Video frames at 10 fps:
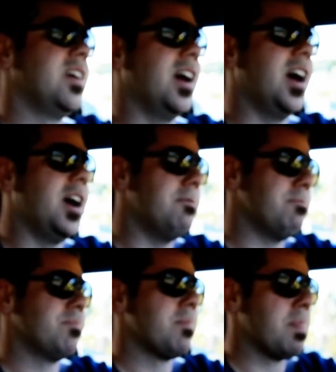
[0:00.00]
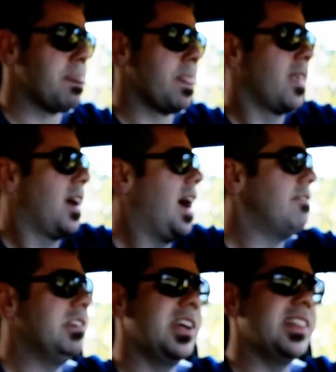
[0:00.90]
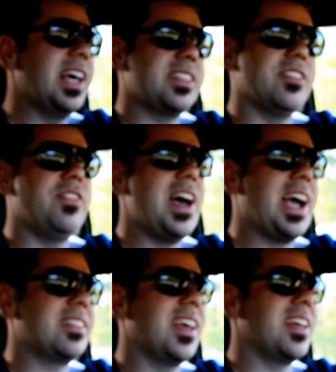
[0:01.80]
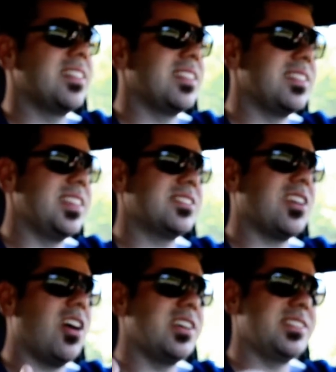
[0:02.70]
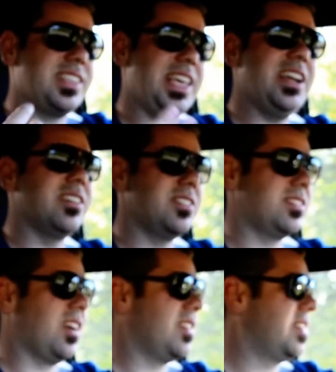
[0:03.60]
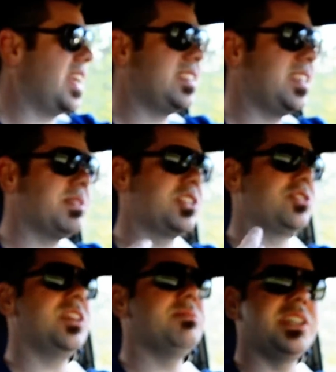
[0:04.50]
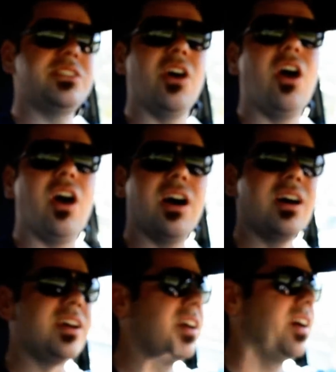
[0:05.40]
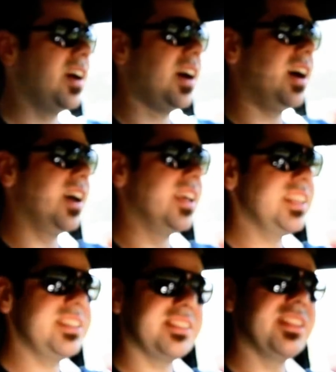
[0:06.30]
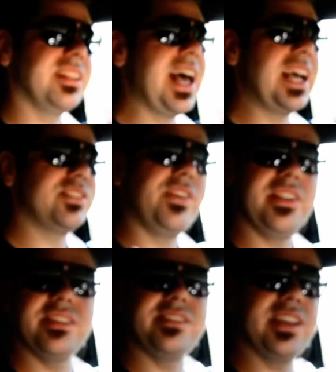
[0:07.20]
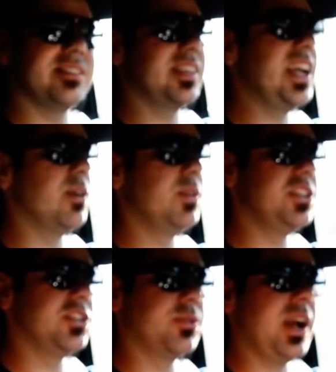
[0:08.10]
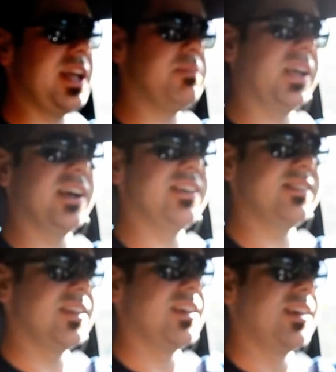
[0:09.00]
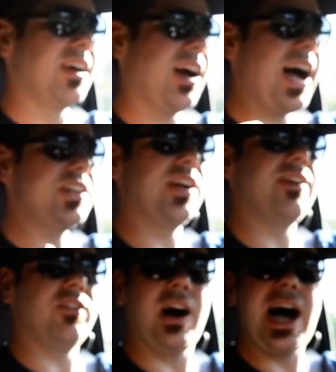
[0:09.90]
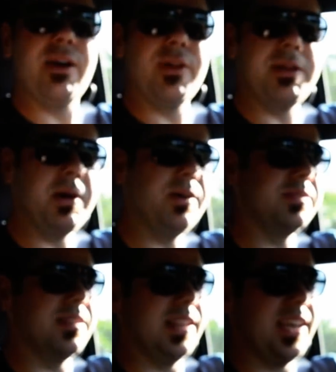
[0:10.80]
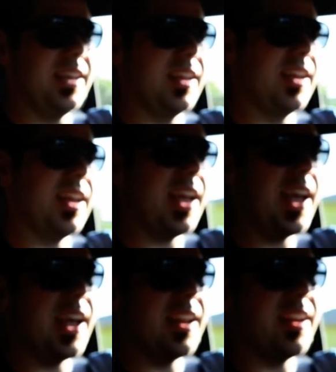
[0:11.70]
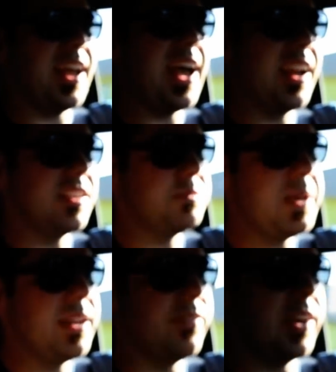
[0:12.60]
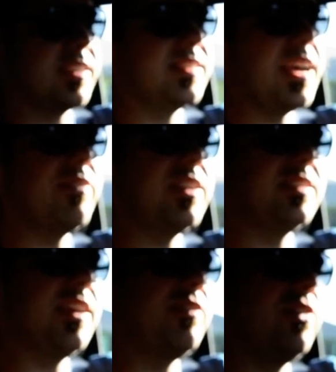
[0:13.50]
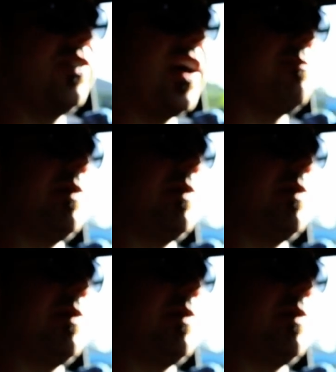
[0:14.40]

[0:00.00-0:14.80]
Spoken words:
I really like the fact that this car's gears, they seem extremely tall, at least in the last 5th and 6th gear, which is great because I travel highway mostly, and at a speed of like 70, 75